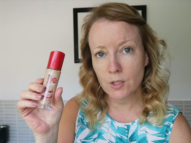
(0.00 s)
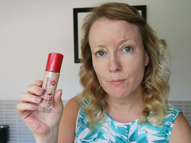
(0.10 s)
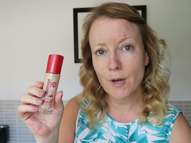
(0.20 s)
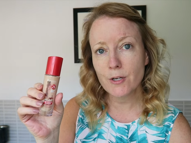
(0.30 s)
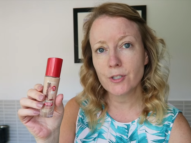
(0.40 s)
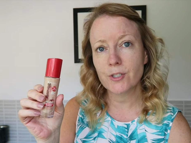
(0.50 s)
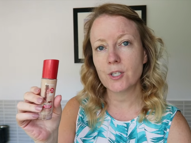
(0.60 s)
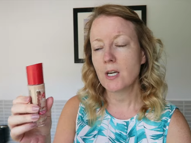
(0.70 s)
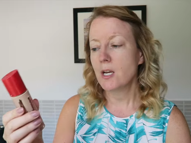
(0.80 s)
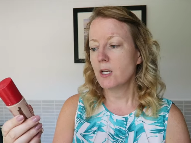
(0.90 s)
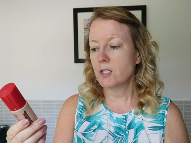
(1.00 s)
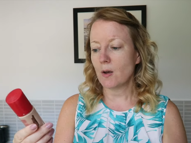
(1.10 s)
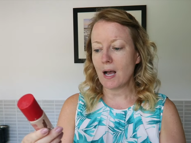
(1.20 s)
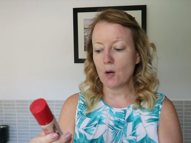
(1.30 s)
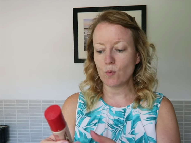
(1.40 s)
the most,
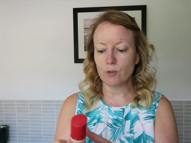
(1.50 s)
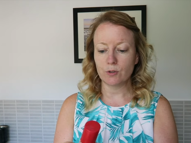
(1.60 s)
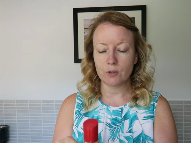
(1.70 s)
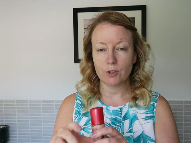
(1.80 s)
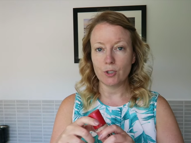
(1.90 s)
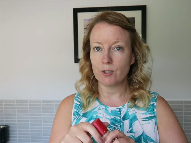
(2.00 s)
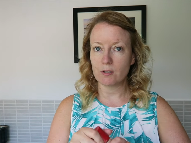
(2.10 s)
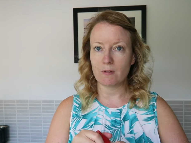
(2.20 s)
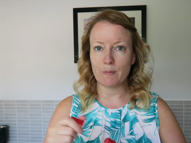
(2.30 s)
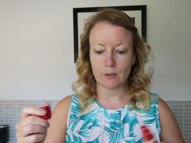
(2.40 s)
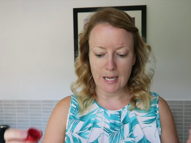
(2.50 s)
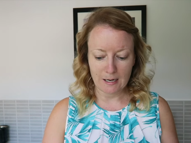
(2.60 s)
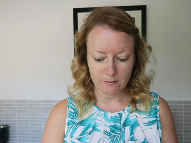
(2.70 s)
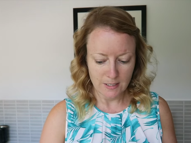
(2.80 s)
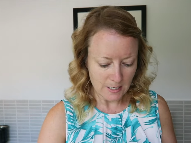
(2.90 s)
so I will use the Rimmel
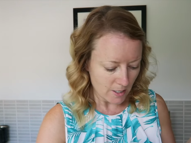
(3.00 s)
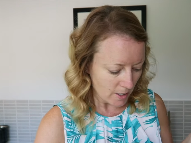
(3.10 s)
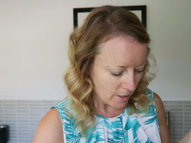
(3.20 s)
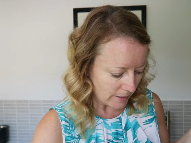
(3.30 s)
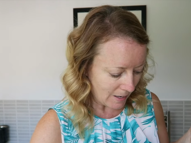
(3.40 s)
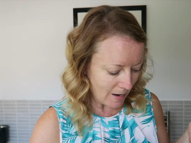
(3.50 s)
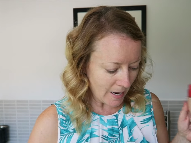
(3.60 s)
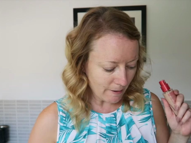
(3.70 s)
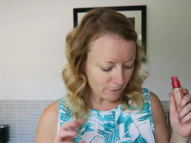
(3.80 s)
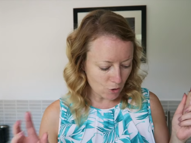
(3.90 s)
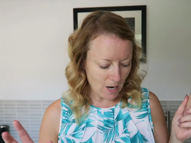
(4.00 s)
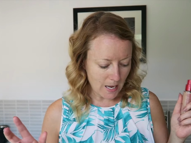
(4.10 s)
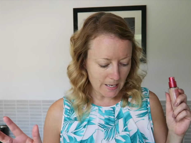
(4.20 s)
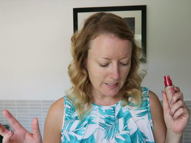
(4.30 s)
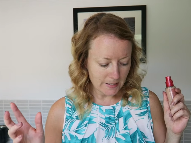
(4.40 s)
now. Now I have
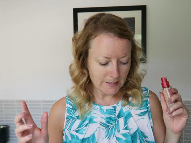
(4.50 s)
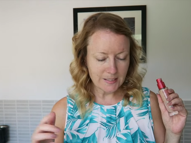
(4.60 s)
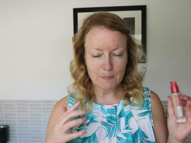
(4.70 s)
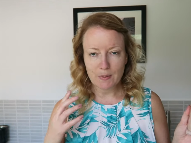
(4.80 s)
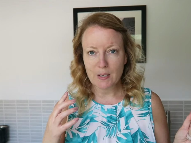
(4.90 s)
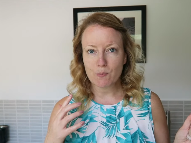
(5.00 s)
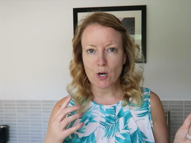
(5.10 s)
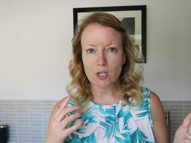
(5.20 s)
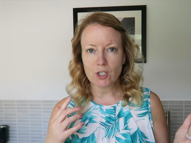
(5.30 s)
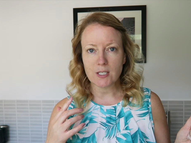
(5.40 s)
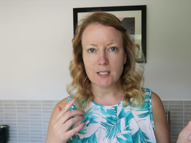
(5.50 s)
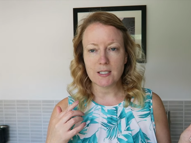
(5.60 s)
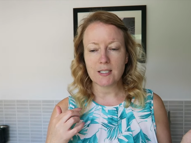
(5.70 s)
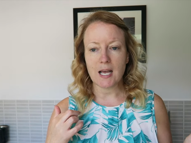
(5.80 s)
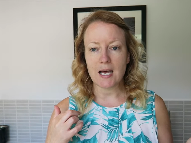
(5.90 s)
tried stippling
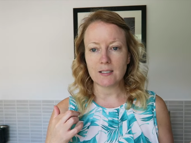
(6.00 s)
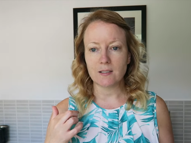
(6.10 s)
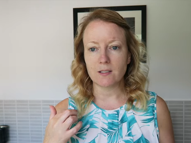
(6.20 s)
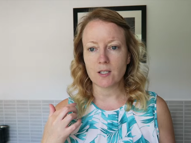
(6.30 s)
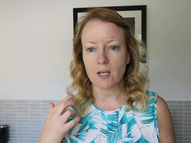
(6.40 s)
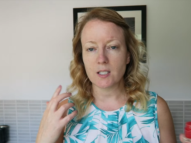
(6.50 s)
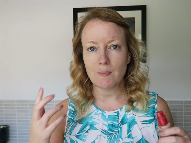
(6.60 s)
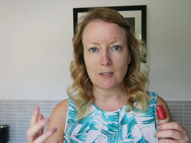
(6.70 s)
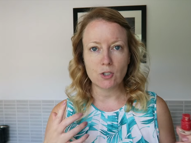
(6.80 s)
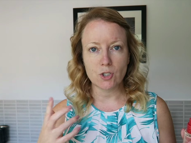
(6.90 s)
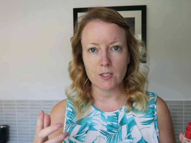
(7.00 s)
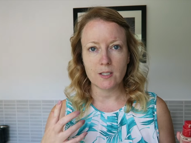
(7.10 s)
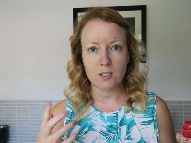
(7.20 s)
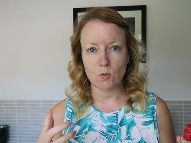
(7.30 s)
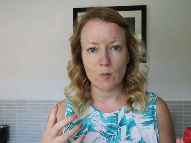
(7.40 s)
brushes and
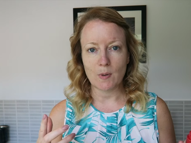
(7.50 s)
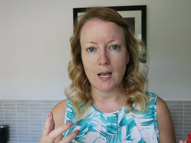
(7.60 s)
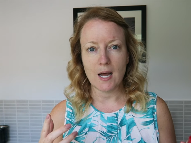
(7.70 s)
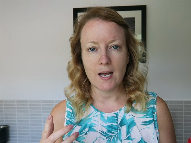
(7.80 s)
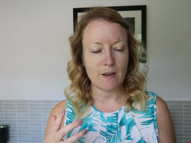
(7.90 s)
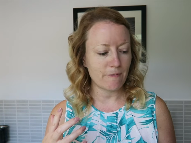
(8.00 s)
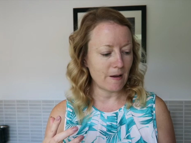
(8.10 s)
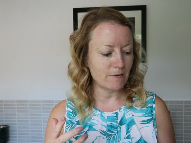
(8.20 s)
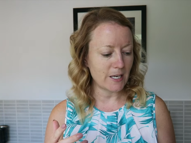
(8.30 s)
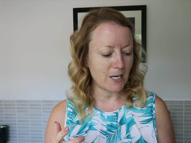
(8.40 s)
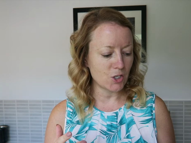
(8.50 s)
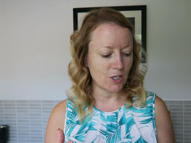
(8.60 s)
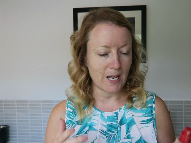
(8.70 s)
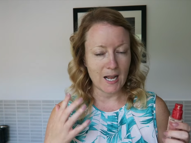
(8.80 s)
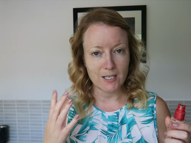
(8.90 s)
sponges to apply
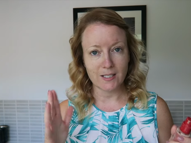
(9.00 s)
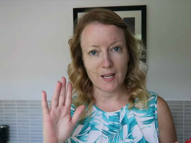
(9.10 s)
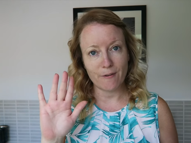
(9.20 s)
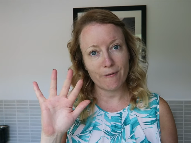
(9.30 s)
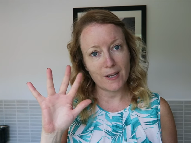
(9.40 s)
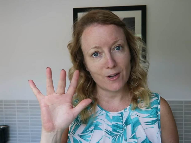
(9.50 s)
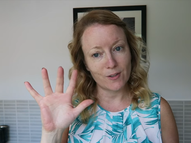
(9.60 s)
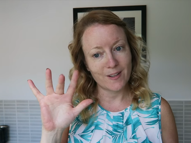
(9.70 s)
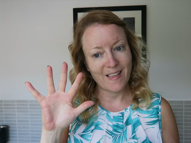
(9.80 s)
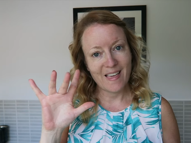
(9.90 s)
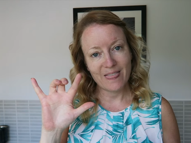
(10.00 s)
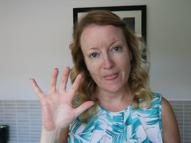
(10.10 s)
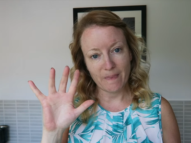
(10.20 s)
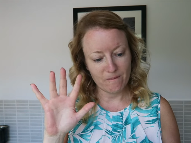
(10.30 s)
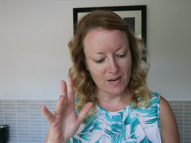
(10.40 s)
foundation and I just kind of feel
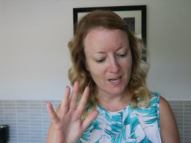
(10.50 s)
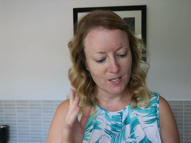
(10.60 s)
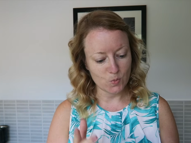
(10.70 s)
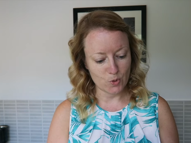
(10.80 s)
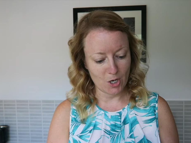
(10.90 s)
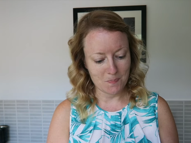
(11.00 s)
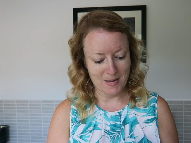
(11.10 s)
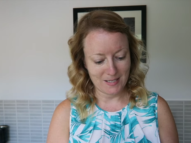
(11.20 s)
that the fingers work